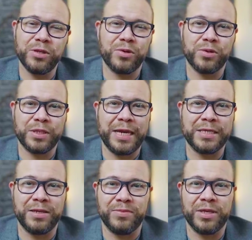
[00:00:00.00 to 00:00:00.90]
you to understand
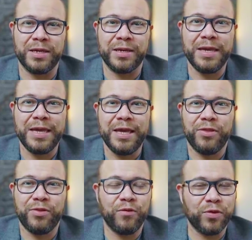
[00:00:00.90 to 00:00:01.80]
something.
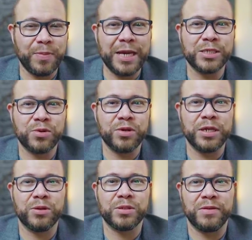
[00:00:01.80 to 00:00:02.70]
Over the past 30
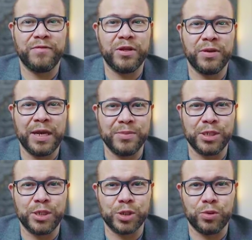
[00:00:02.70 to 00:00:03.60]
years of the video games
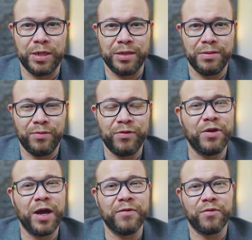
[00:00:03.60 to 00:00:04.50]
industry, we've
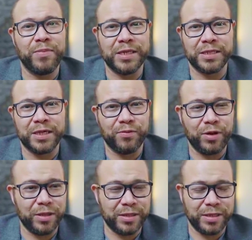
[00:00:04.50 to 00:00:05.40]
gone from basically a
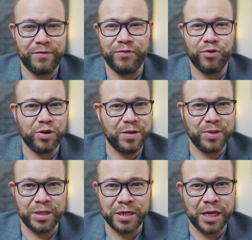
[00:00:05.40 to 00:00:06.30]
relative $30
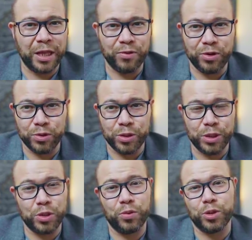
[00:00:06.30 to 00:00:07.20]
billion industry
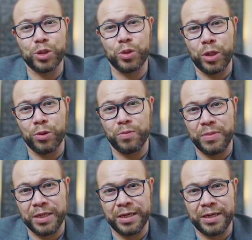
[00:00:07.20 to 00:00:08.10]
to over $200
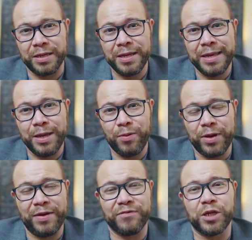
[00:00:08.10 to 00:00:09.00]
billion.
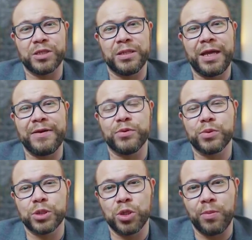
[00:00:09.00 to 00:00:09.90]
We have touched the lives of
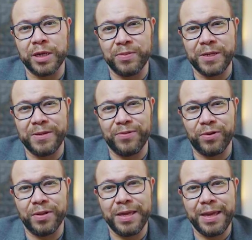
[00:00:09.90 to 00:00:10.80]
so many
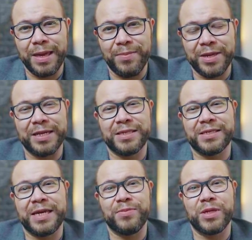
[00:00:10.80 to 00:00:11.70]
people. But yet at the
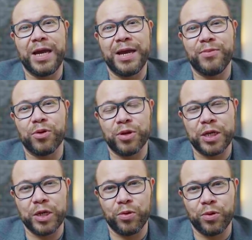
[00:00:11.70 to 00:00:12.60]
same time, there are
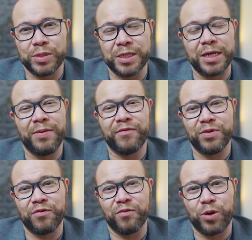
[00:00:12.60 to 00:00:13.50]
heroes that come from
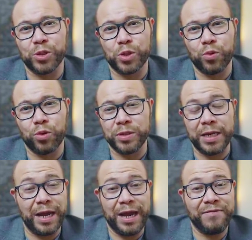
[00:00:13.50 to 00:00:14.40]
different parts of the world
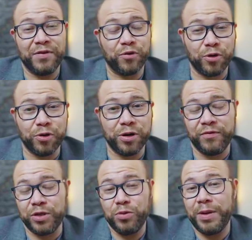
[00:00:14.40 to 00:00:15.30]
that I've never heard of
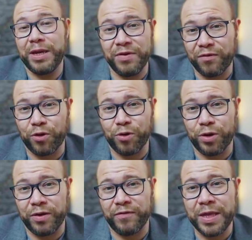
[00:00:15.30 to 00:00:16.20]
and you may have never heard
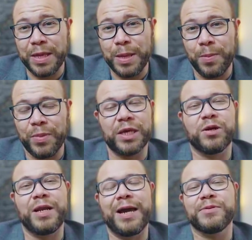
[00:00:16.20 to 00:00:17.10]
of, but that
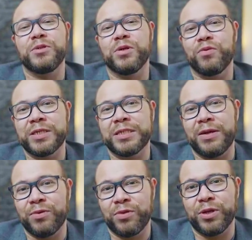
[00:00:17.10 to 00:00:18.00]
could absolutely
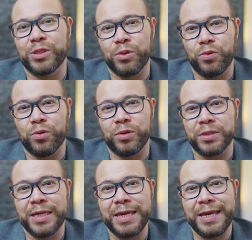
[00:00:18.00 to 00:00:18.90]
resonate with the rest of the
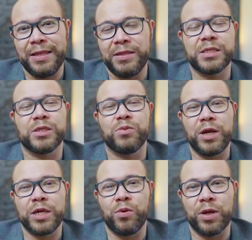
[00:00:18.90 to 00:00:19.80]
world. This is
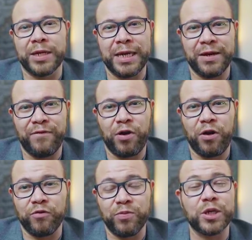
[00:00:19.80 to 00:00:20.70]
why you want to get
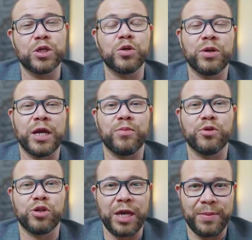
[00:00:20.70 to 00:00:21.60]
involved, because you want to help
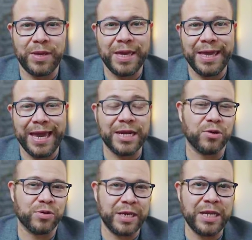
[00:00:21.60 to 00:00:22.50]
shape and
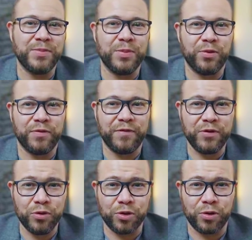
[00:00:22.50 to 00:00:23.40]
entertain people of the
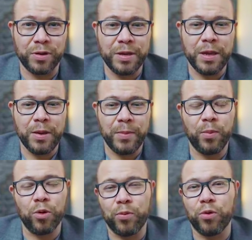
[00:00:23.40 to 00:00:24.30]
future. But
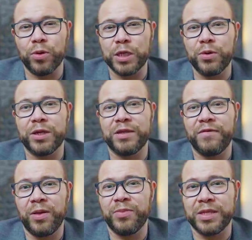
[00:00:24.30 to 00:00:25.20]
more importantly, you want to
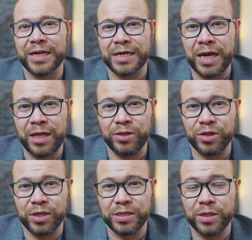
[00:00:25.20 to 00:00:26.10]
develop the
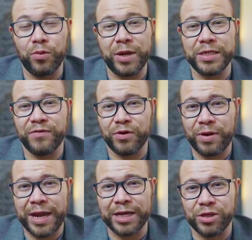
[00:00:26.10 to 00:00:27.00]
technologies and the ways of
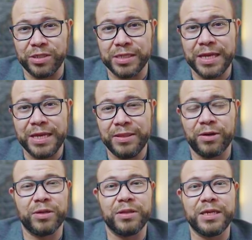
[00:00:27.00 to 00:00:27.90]
interactions that
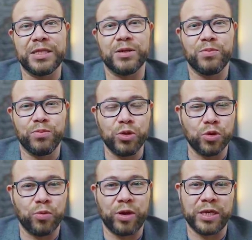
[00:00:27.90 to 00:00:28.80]
are going to lead to
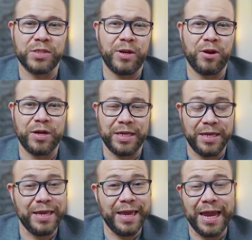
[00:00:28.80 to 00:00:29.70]
mutual prosperity,
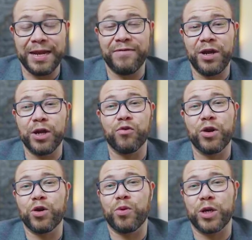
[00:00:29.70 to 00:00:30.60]
and if not
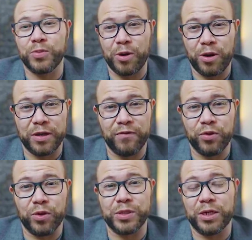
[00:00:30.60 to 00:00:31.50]
greater prosperity for
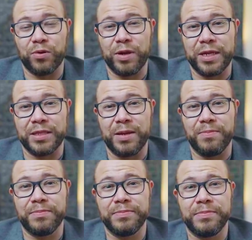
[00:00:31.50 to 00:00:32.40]
those that create
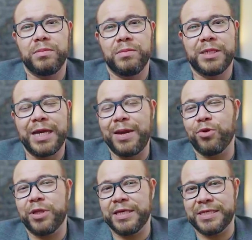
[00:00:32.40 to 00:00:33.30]
them. The time
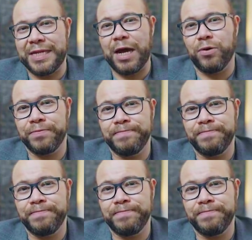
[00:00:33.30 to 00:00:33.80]
really is now.